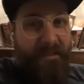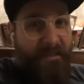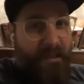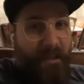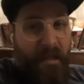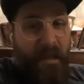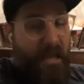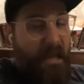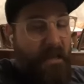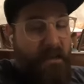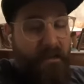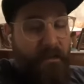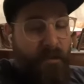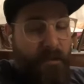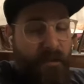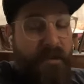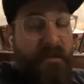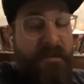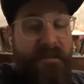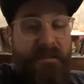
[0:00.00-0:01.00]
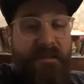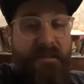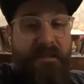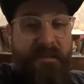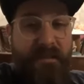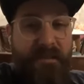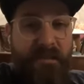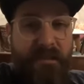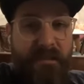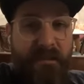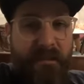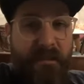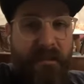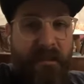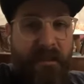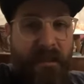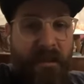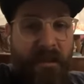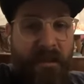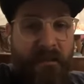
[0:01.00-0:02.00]
I can't do this.
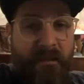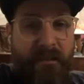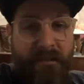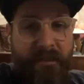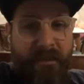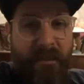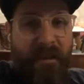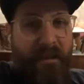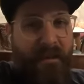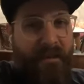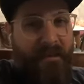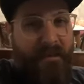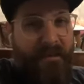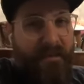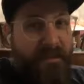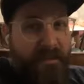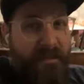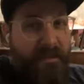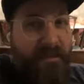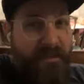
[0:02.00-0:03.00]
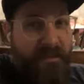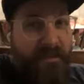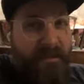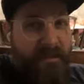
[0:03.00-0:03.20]
you know, like this is